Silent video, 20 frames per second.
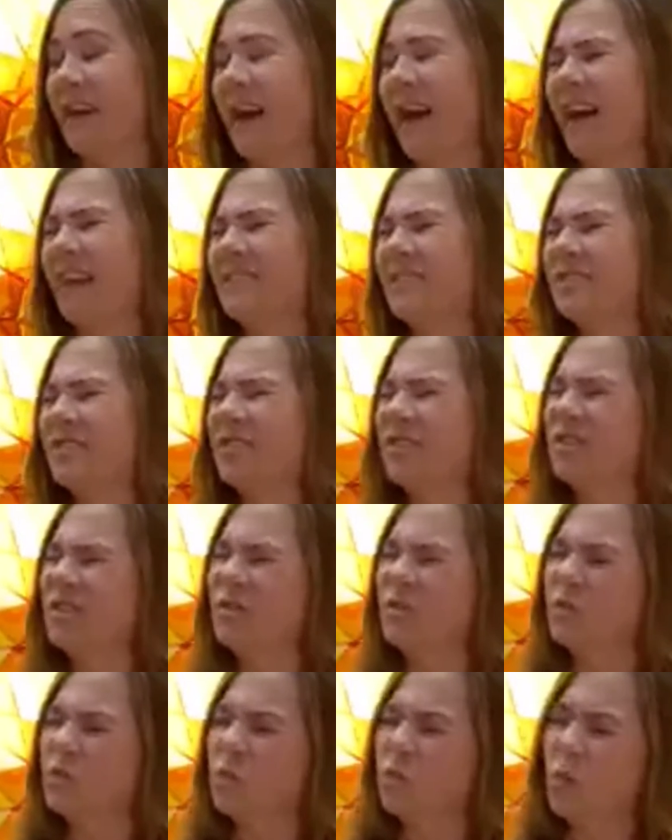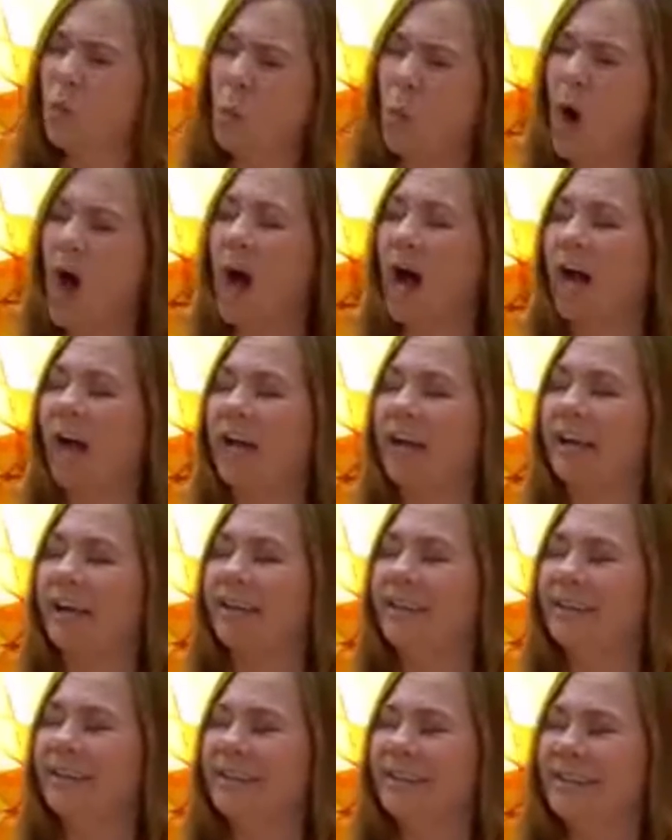as to
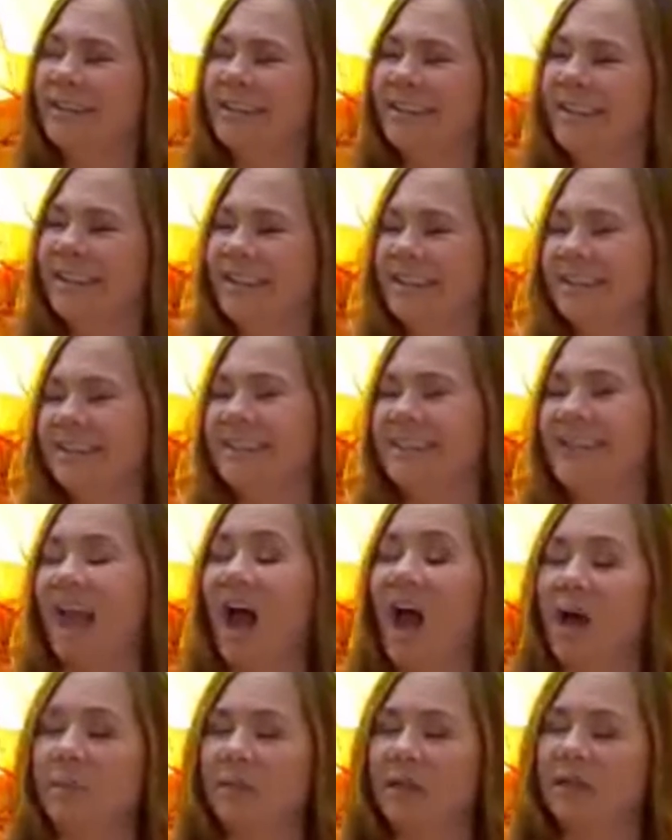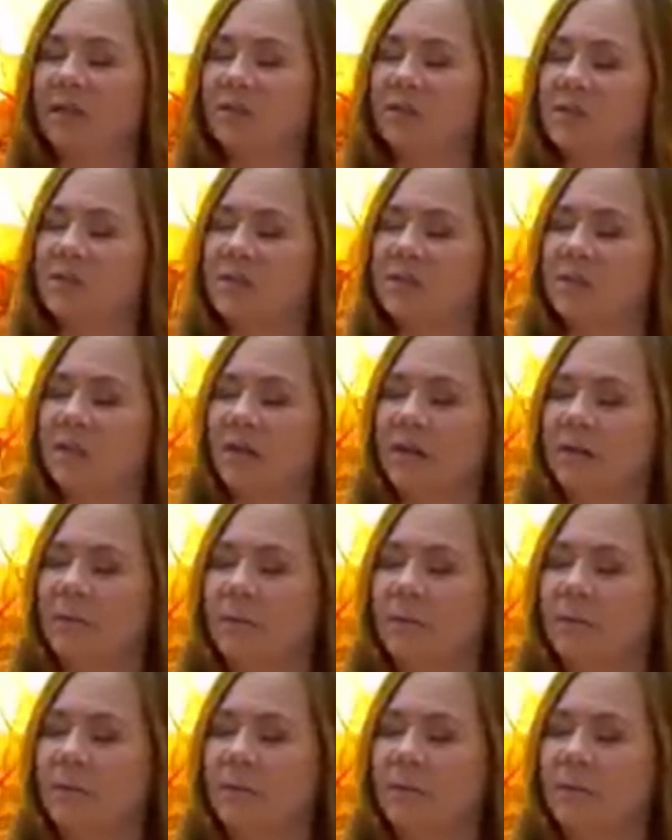why this happens.